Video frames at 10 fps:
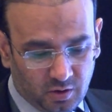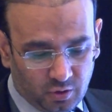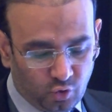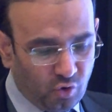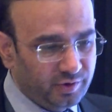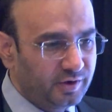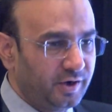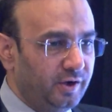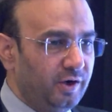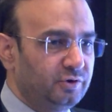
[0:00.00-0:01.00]
Core data
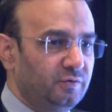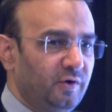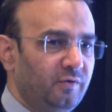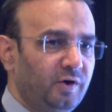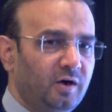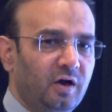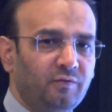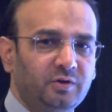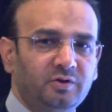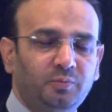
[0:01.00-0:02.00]
integration. When we are done
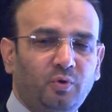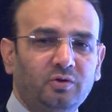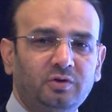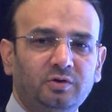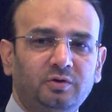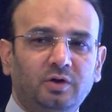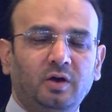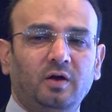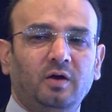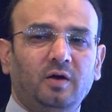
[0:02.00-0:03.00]
with this process
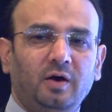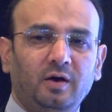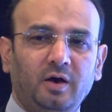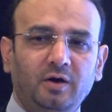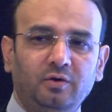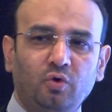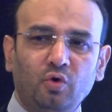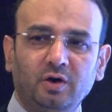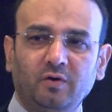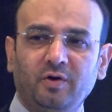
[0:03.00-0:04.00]
and core
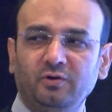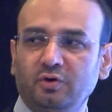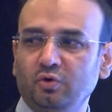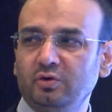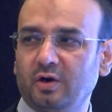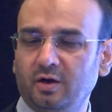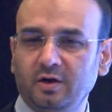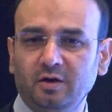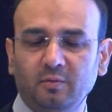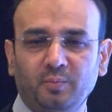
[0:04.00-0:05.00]
data was introduced
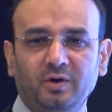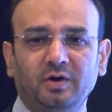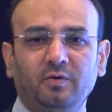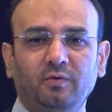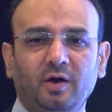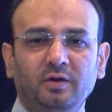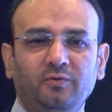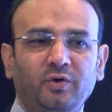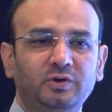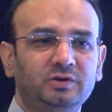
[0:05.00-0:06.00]
earlier, but when the
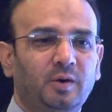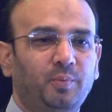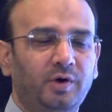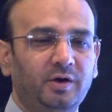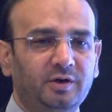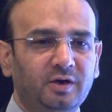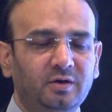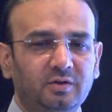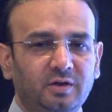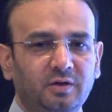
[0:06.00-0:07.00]
facies are predicted,
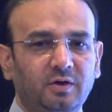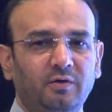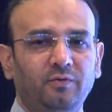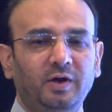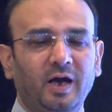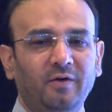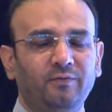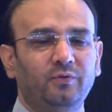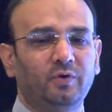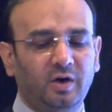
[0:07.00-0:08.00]
then we have
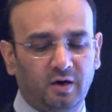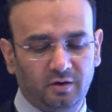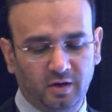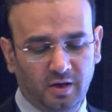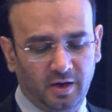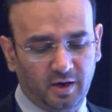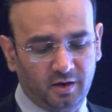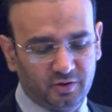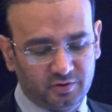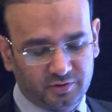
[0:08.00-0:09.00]
done
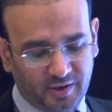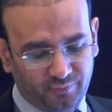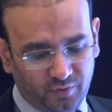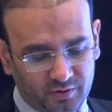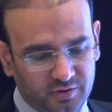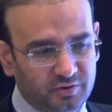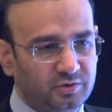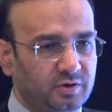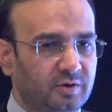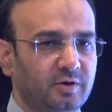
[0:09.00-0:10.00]
another step for
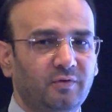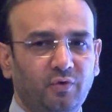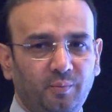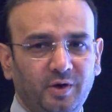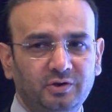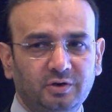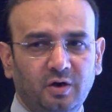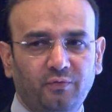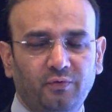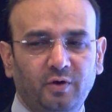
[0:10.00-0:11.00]
this information
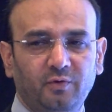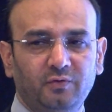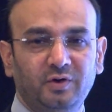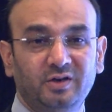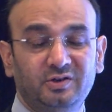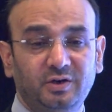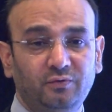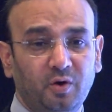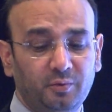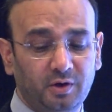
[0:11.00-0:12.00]
of when we achieved
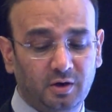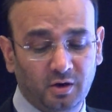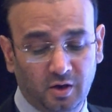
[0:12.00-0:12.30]
from there.